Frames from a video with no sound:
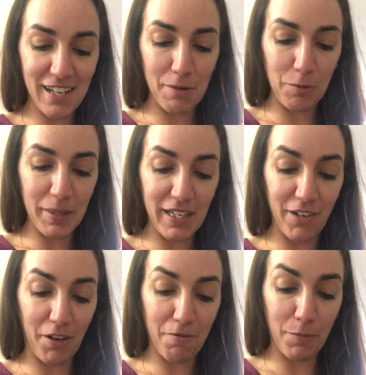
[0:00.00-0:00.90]
I will be
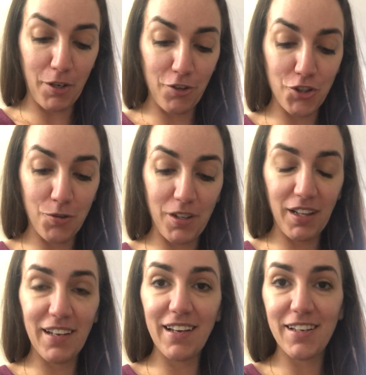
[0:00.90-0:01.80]
hearing from her
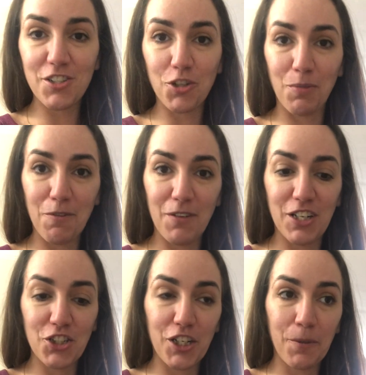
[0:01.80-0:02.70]
shortly as she'll be
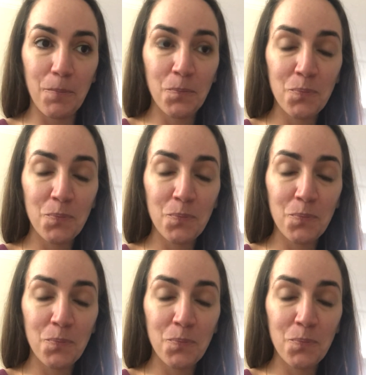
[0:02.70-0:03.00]
finishing